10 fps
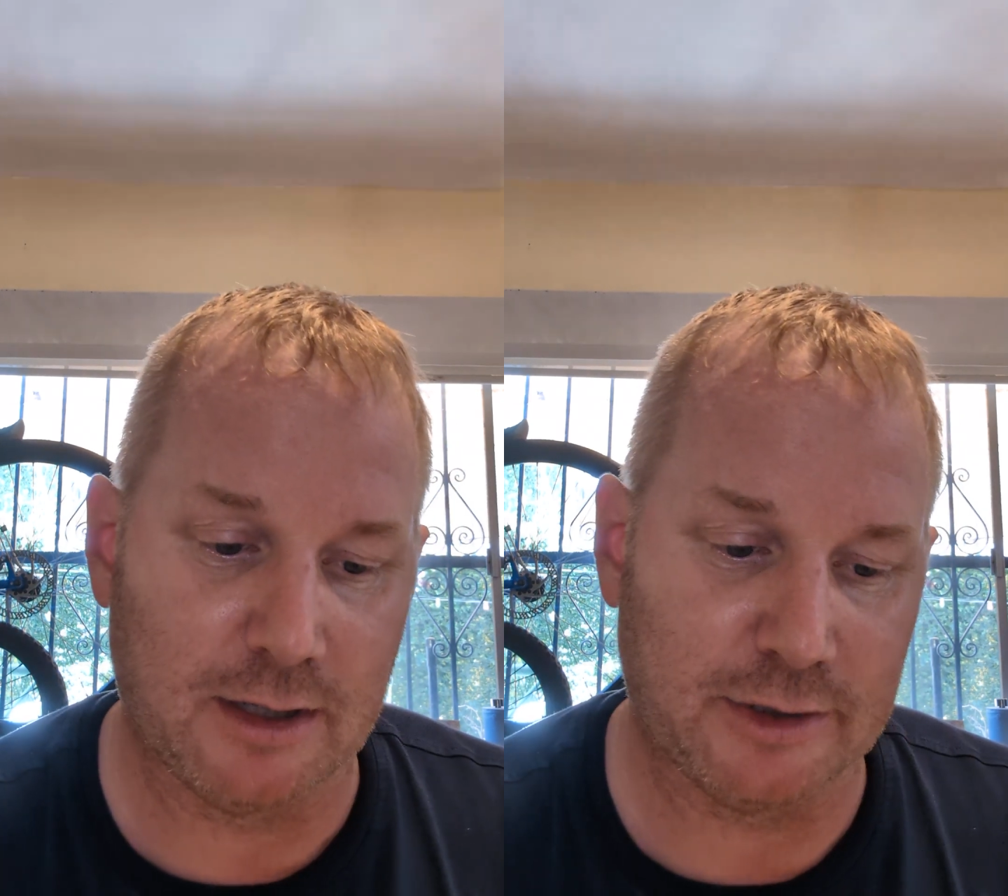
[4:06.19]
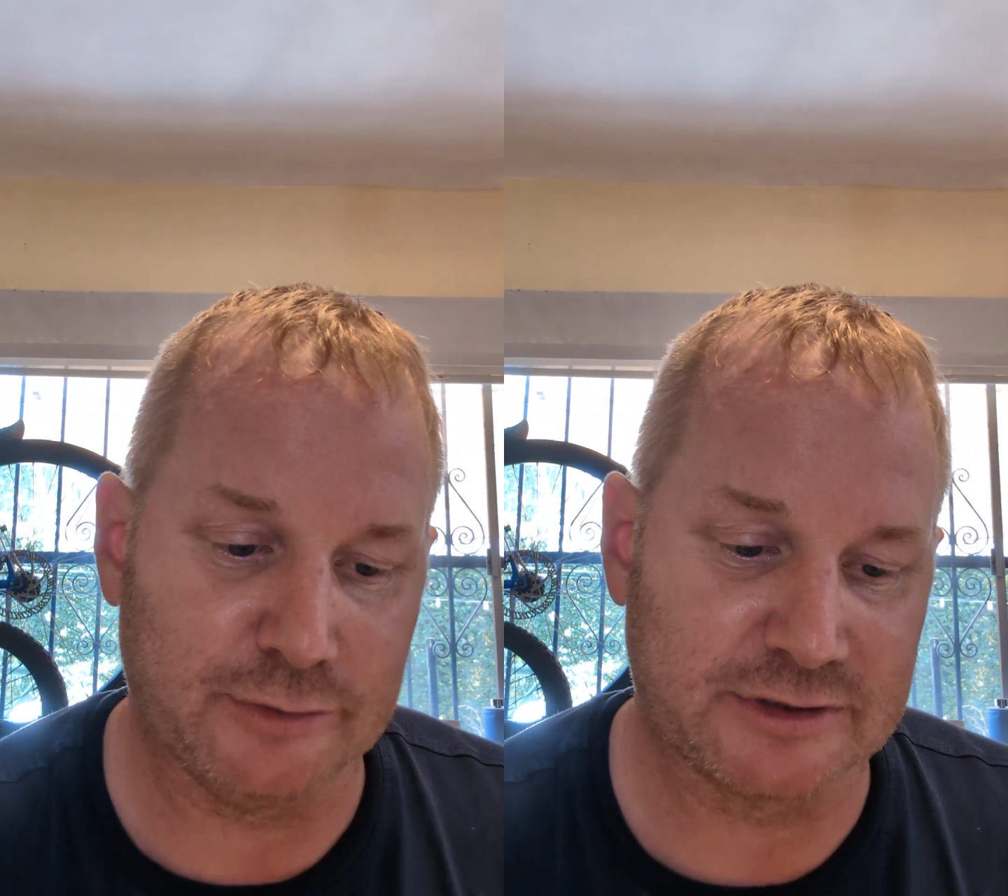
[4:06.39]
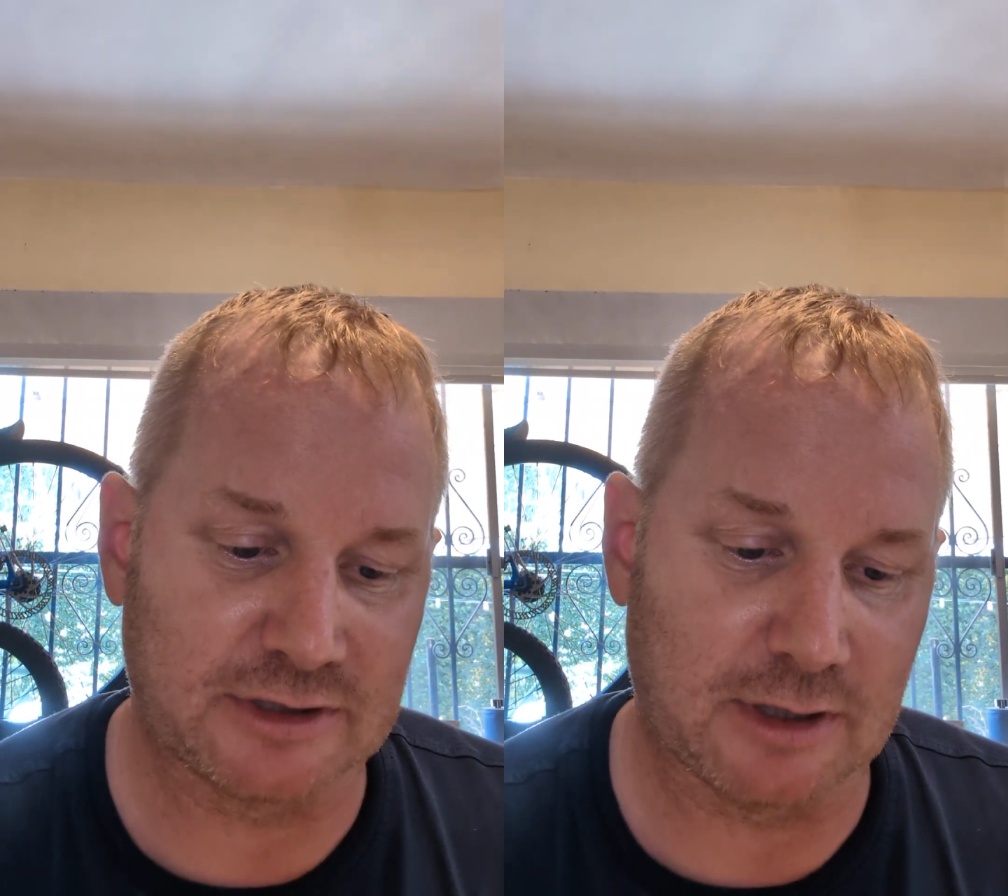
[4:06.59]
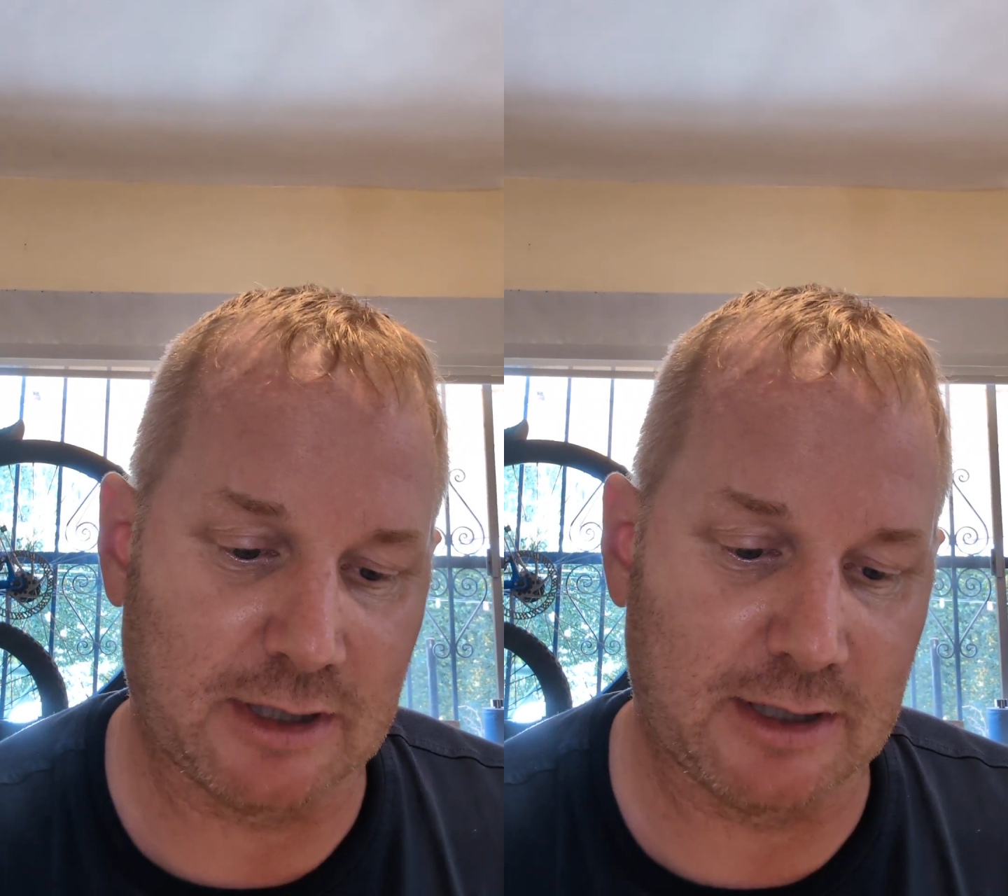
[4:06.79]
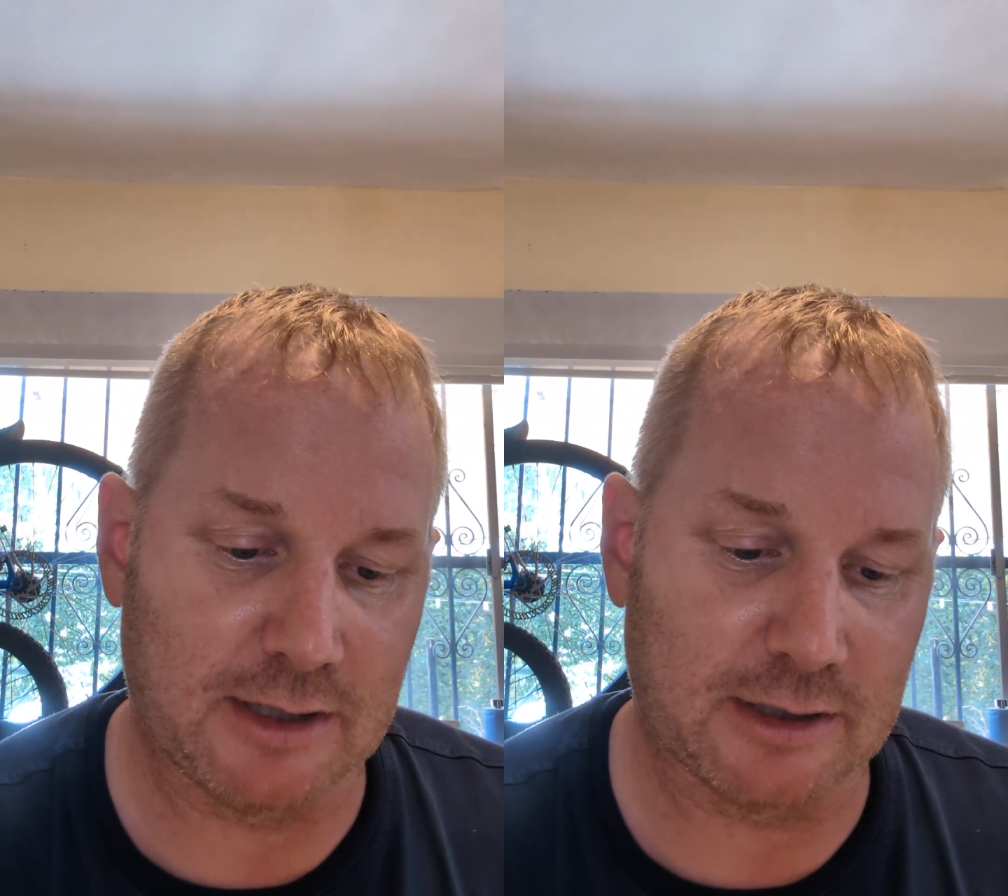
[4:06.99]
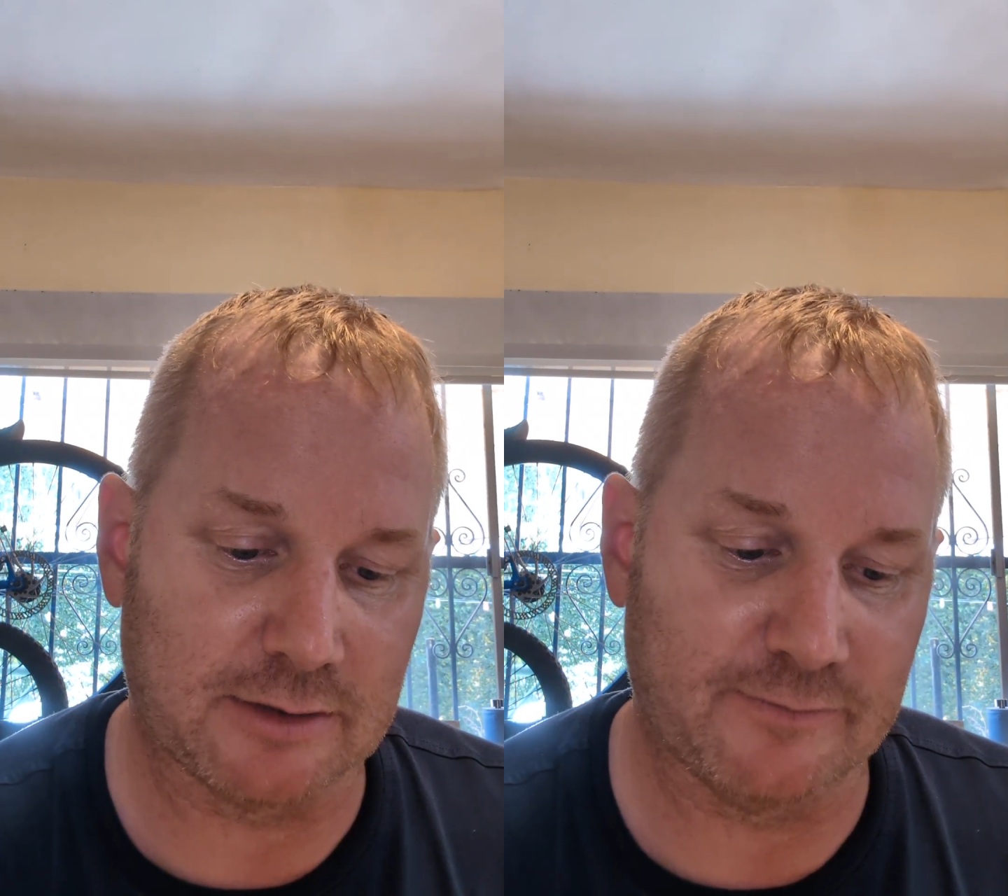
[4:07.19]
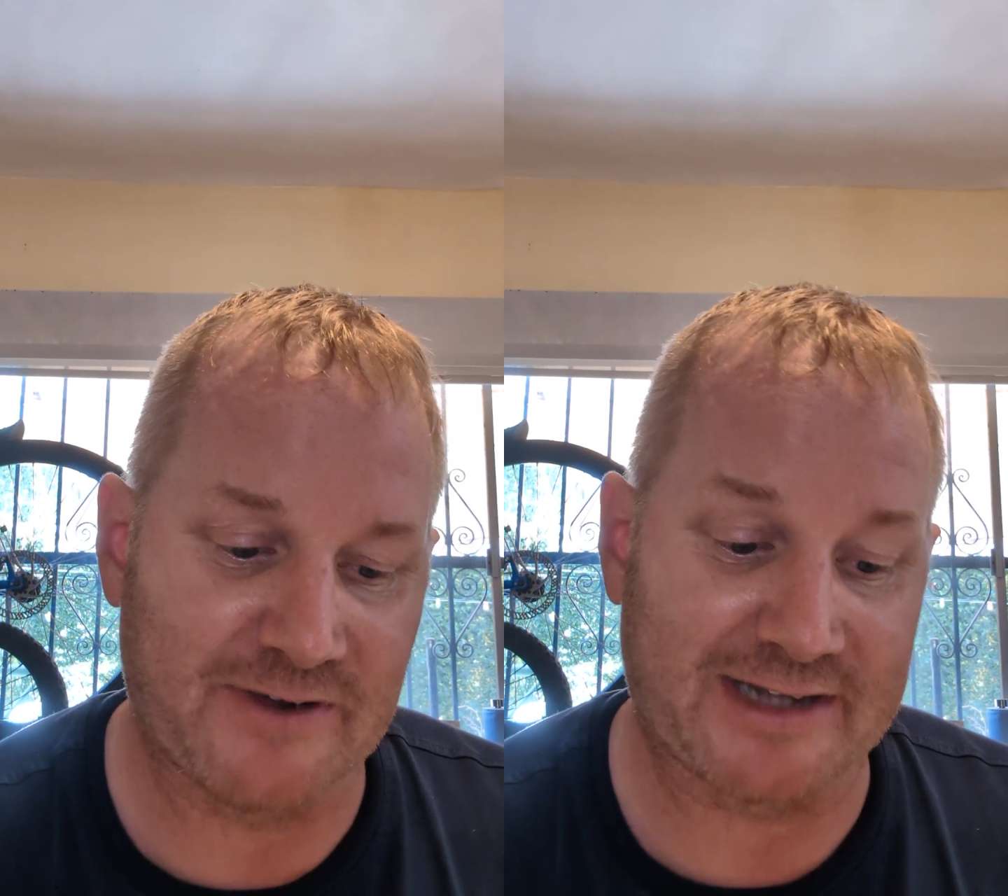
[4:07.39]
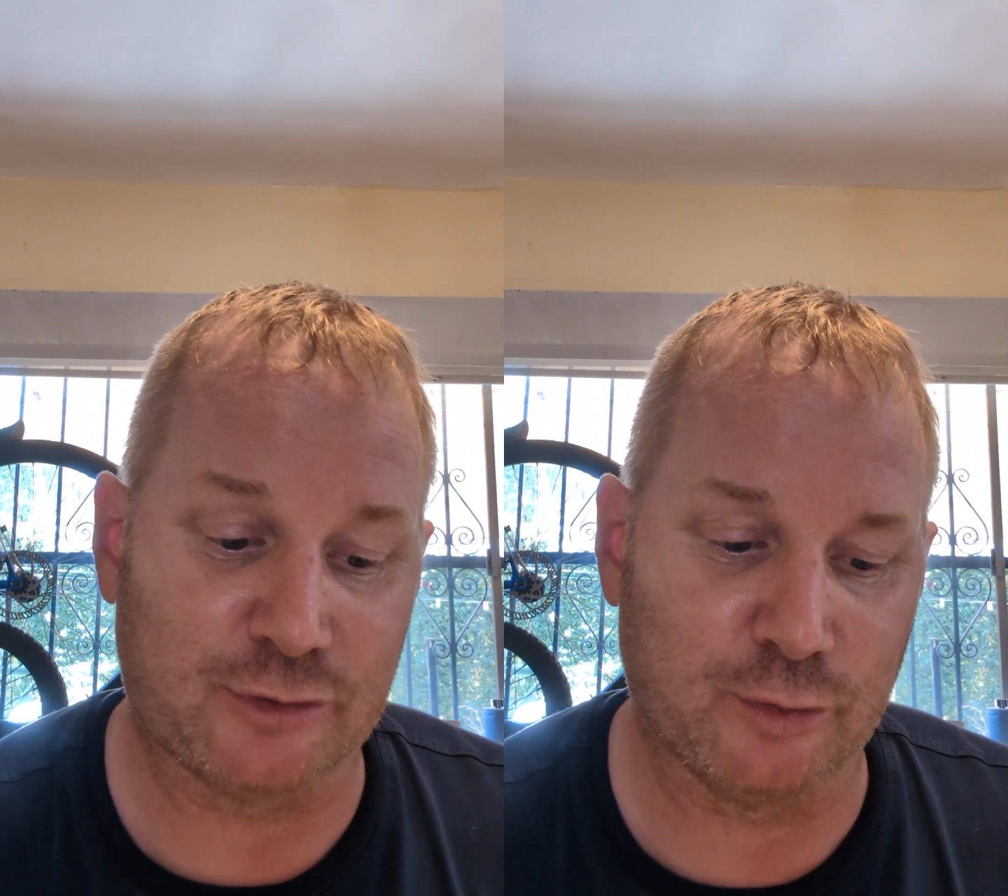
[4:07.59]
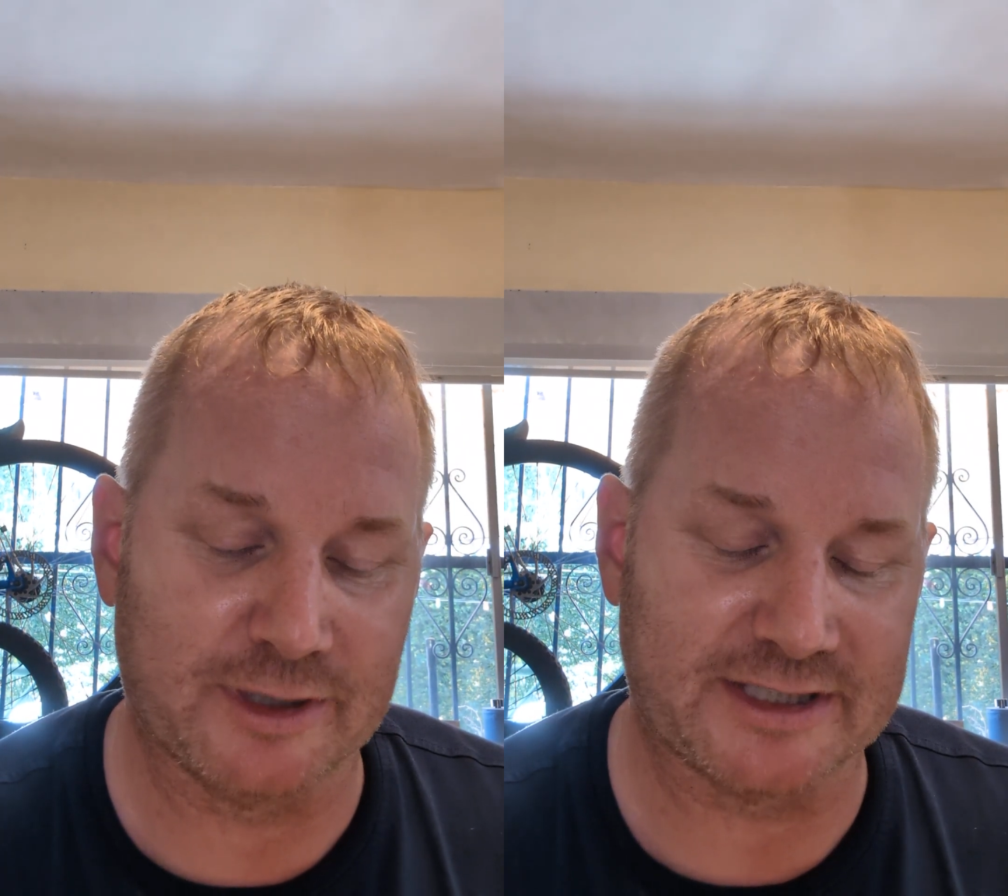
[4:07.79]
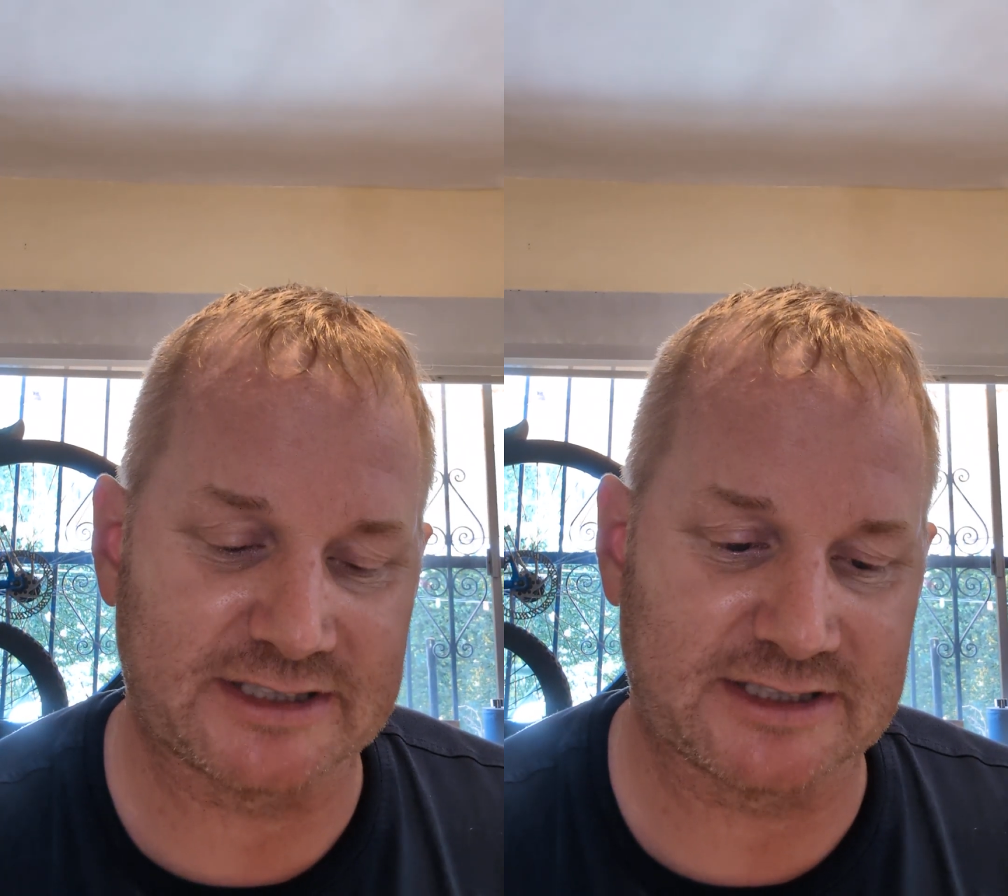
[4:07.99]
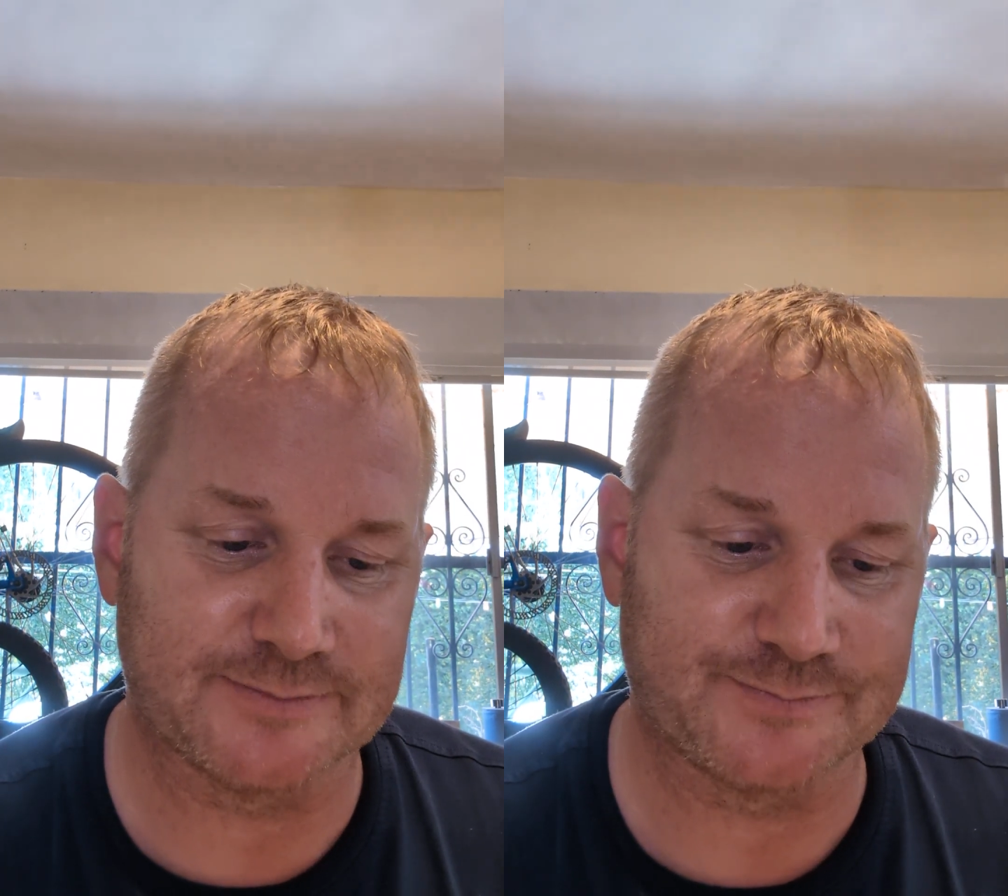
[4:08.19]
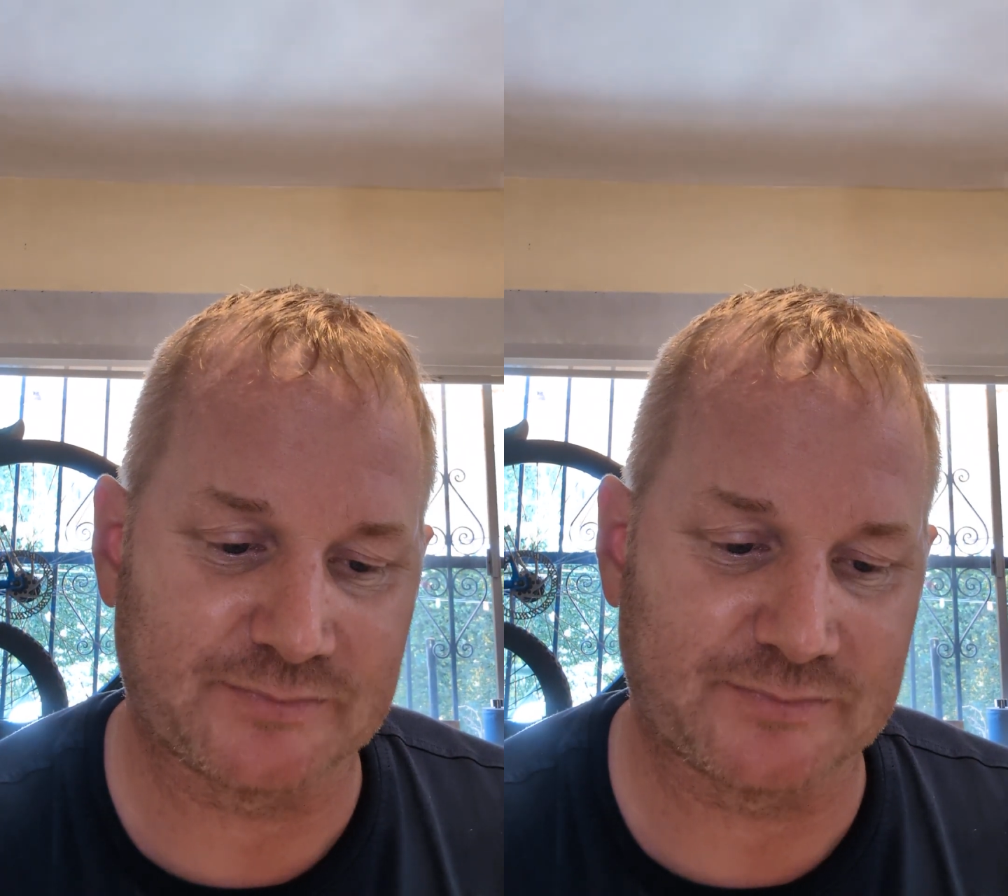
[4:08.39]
used facturas,